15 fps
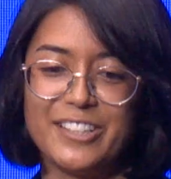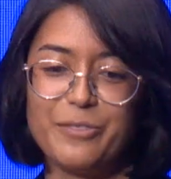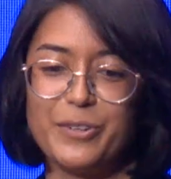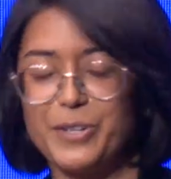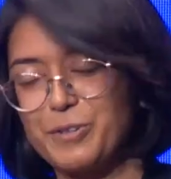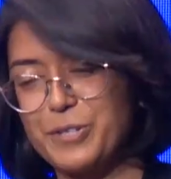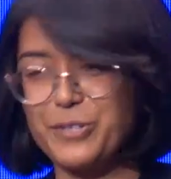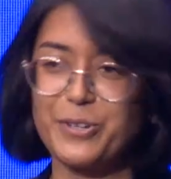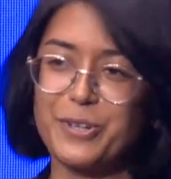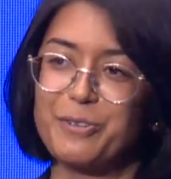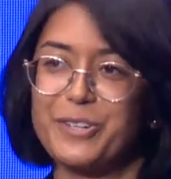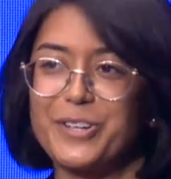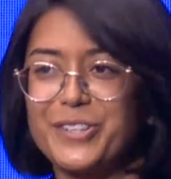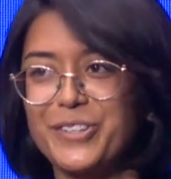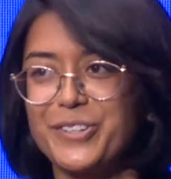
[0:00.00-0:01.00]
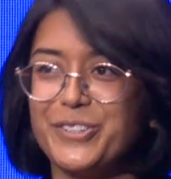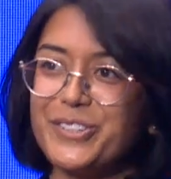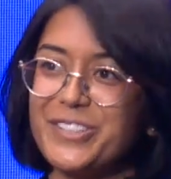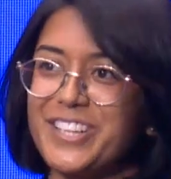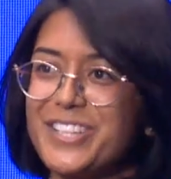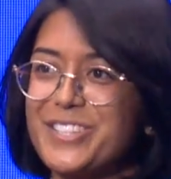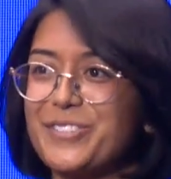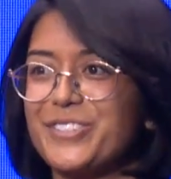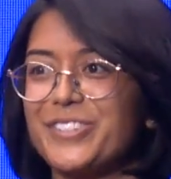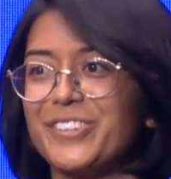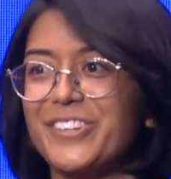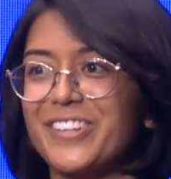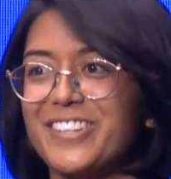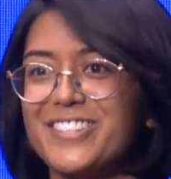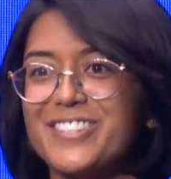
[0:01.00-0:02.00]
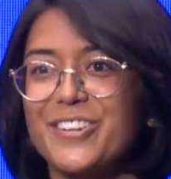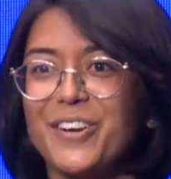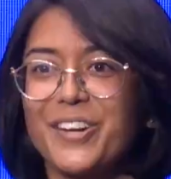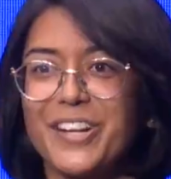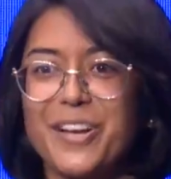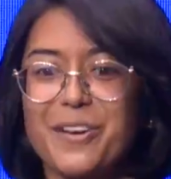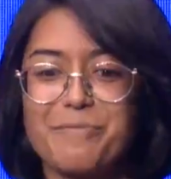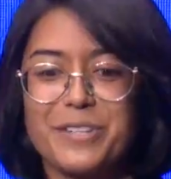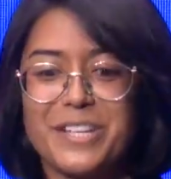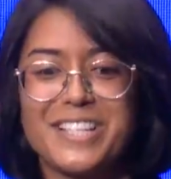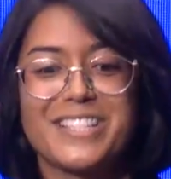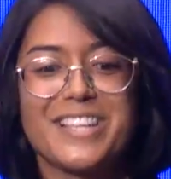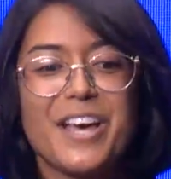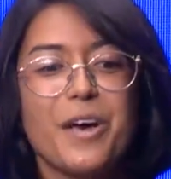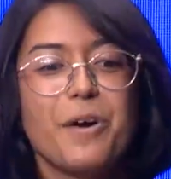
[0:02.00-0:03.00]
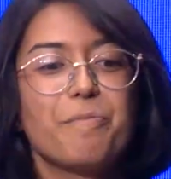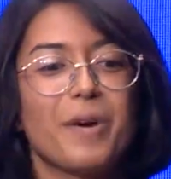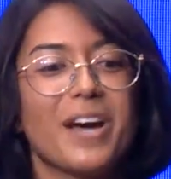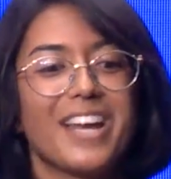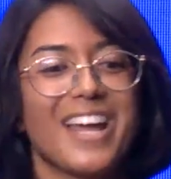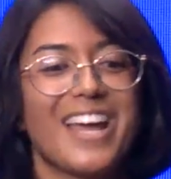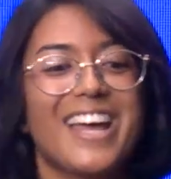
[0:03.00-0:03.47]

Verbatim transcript: we were doing what all the cool kids were doing and starting companies. But